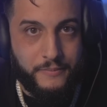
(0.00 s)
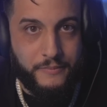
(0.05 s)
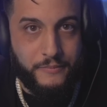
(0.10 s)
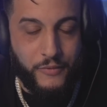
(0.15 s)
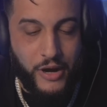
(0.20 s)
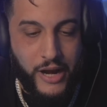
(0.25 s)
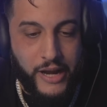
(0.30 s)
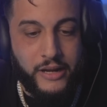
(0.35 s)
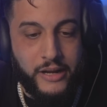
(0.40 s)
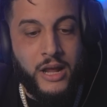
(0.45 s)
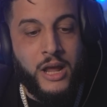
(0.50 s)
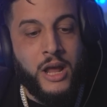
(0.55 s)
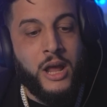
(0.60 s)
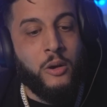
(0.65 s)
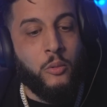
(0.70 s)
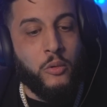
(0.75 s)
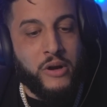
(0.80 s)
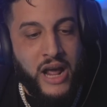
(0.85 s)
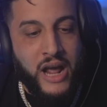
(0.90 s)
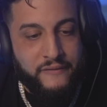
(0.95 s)
right?
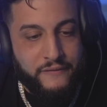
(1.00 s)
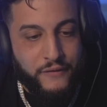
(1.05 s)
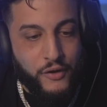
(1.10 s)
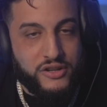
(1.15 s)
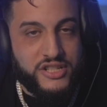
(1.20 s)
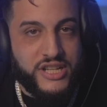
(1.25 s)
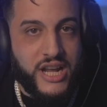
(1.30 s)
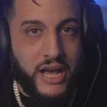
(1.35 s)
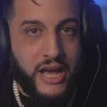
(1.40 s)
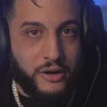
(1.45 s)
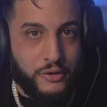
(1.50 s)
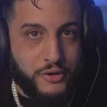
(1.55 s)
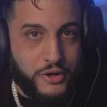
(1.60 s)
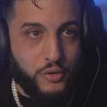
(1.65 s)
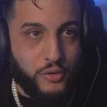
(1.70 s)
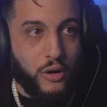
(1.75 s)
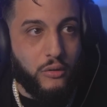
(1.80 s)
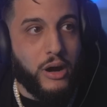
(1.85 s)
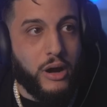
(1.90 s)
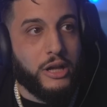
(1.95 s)
When I first got on
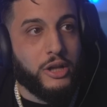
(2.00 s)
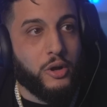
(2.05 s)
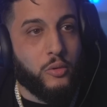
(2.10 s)
URL,